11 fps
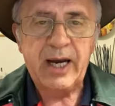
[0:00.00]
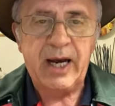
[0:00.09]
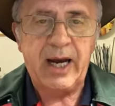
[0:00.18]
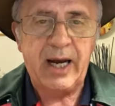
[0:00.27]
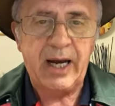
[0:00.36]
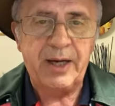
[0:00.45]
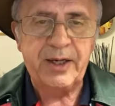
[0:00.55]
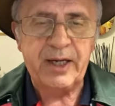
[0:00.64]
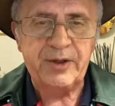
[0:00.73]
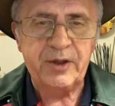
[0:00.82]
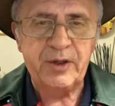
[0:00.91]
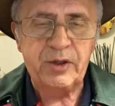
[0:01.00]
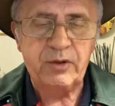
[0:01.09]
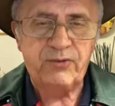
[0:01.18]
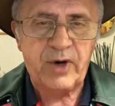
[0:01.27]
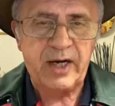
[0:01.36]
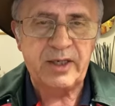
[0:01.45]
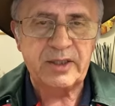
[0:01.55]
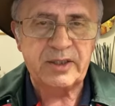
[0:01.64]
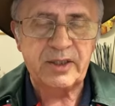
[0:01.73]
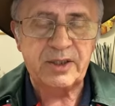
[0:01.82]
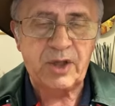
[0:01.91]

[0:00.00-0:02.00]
uh, near the Euphrates,